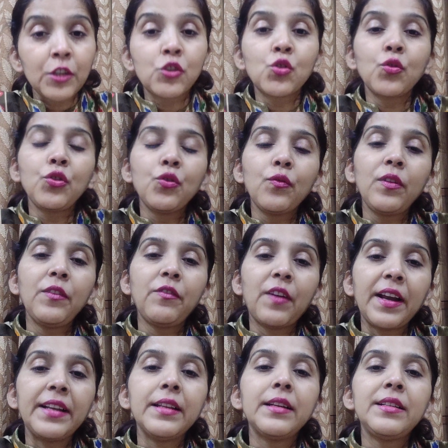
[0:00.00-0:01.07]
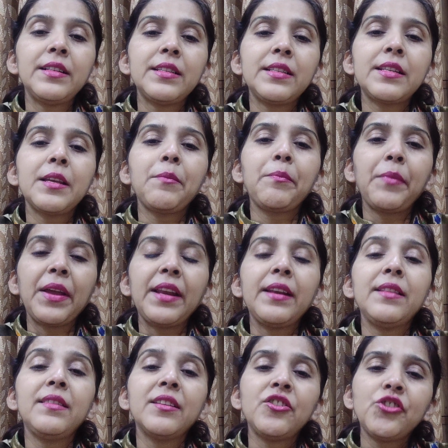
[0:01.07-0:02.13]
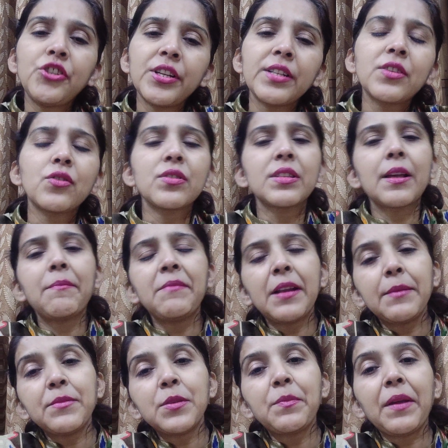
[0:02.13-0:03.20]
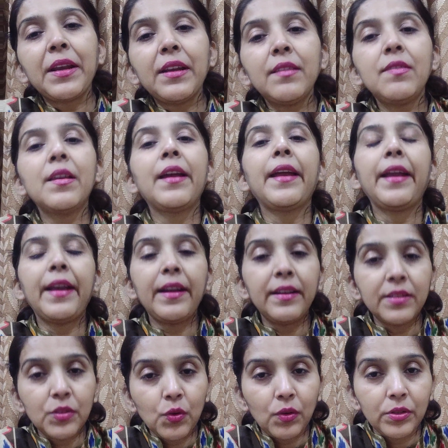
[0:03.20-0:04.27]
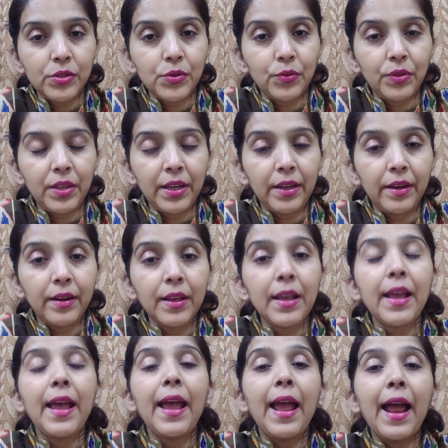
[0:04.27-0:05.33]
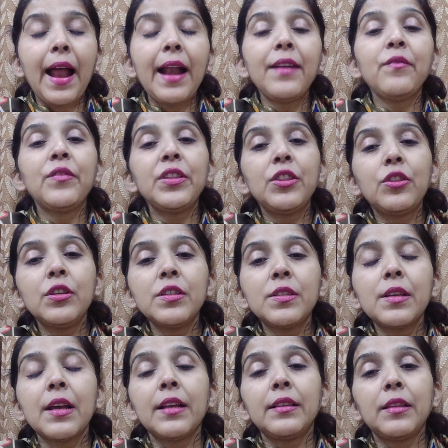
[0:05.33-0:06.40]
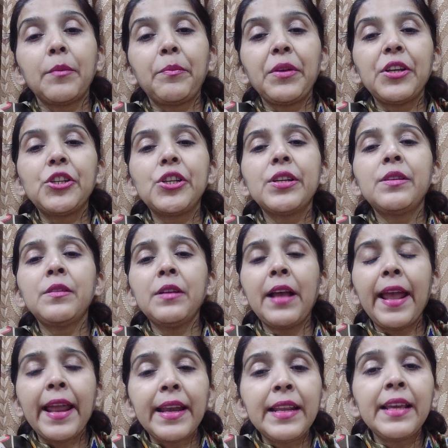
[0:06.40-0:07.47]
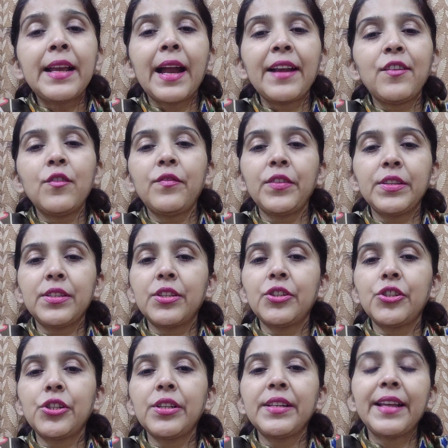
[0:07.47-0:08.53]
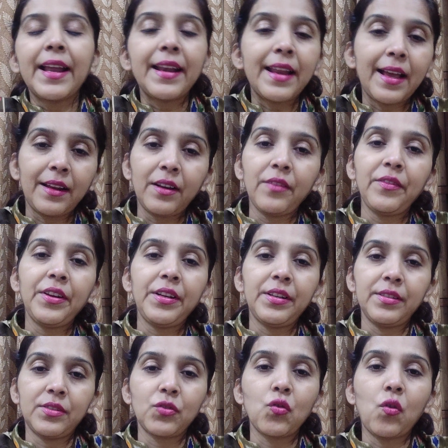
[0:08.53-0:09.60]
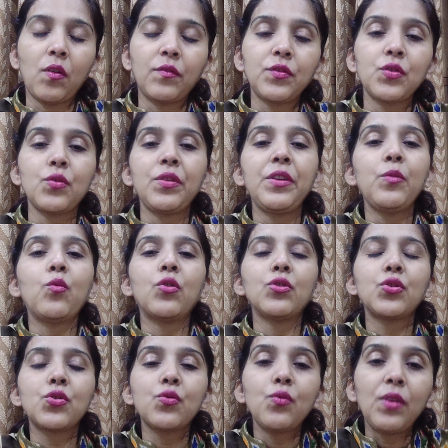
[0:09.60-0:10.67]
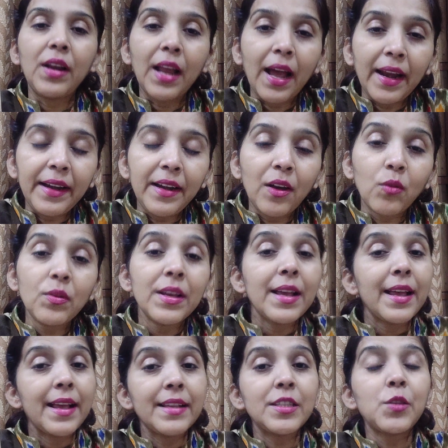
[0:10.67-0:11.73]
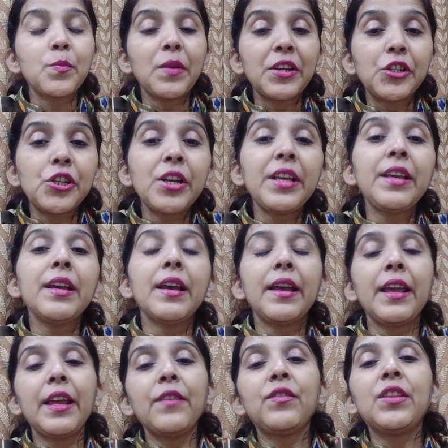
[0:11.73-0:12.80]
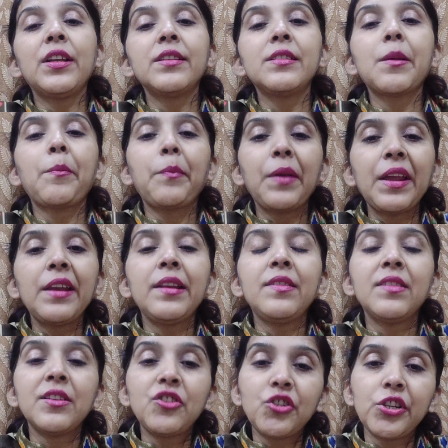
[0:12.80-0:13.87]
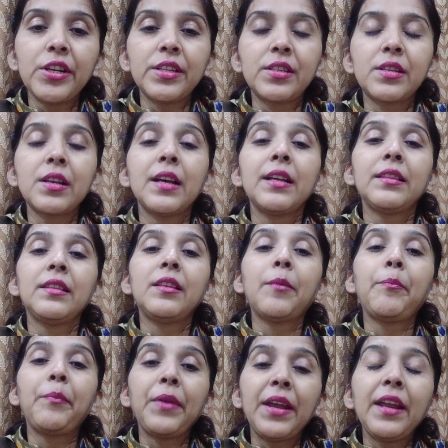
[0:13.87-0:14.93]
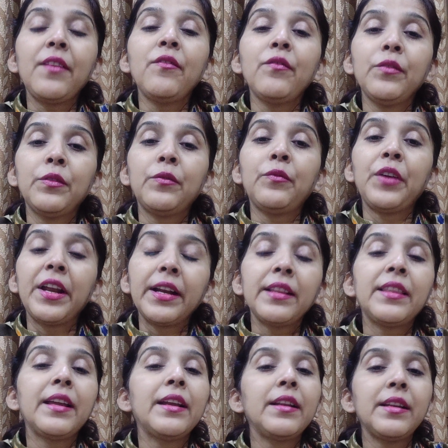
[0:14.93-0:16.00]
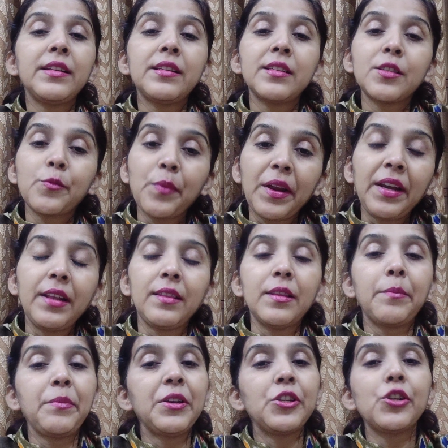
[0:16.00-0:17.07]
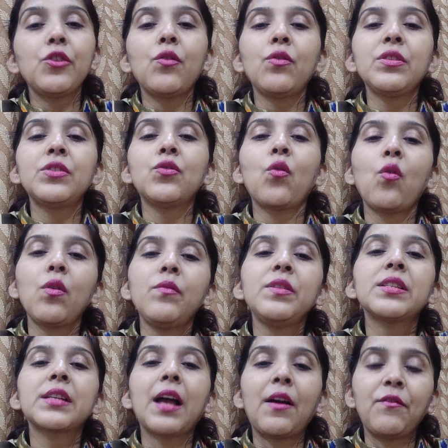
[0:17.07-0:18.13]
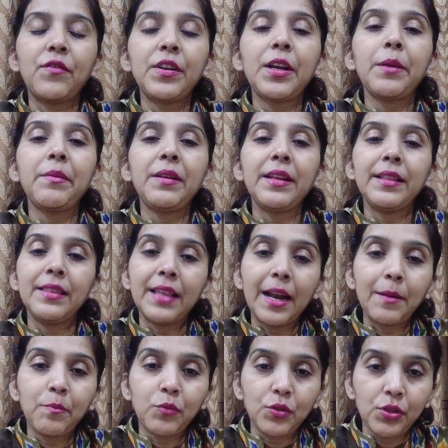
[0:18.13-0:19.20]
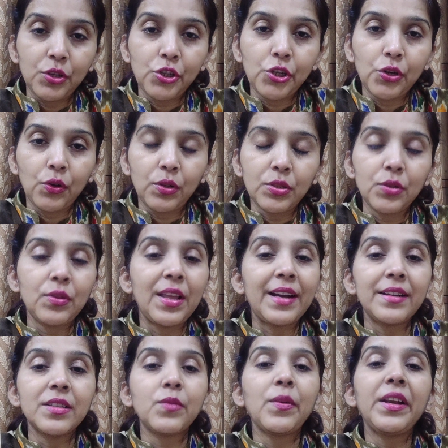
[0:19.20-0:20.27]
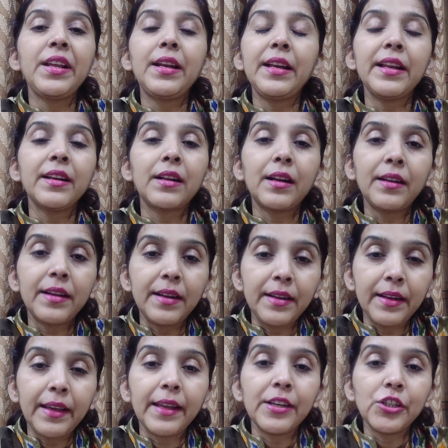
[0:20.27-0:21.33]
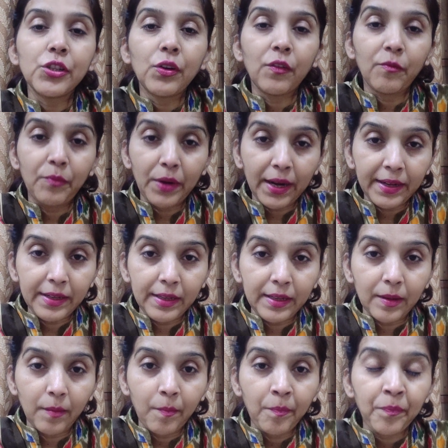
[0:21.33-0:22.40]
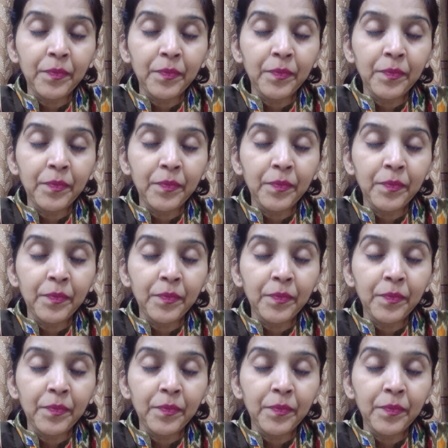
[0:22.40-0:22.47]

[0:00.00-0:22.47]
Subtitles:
So you will find a distinct pain in the chest, or sometimes pain in the head is also there. And with this, the patient, any kind of exertion can aggravate his cough. So he wants to lie down, and especially if there is a pain in the chest, the pain where there it is paining, the patient is always comfortable in that position also. That is very clear cut indication of bryonia.